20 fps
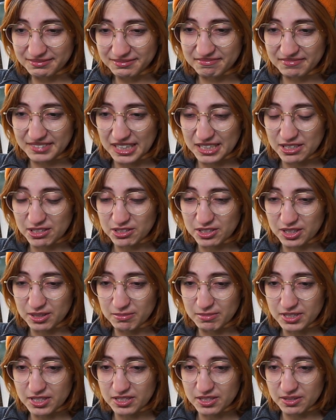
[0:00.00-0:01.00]
They
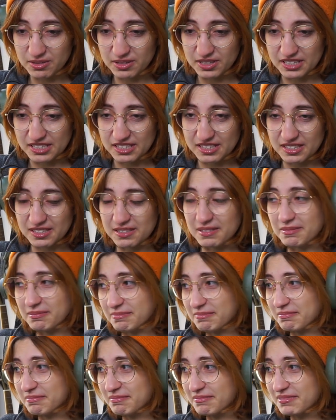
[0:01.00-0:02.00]
determined to do this.
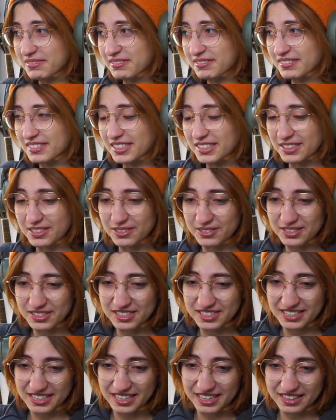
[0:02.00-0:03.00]
To do this
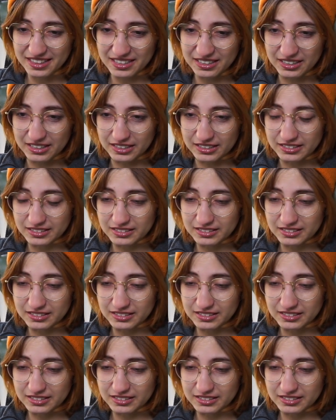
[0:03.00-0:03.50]
together.